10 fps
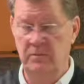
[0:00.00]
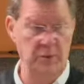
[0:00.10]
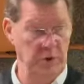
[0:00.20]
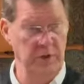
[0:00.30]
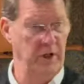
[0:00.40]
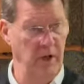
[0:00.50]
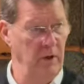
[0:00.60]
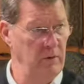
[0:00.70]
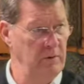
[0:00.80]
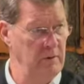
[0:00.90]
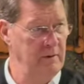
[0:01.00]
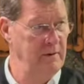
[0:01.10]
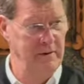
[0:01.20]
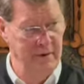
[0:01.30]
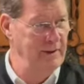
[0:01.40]
you'll know
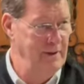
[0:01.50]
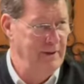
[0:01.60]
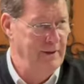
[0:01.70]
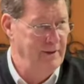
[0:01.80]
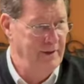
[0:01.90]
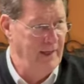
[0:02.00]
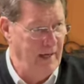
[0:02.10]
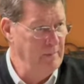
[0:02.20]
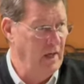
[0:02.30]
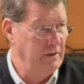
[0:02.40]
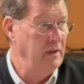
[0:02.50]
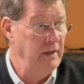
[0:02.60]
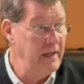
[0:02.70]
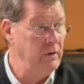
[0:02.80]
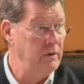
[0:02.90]
that I'm not the
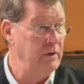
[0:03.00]
leader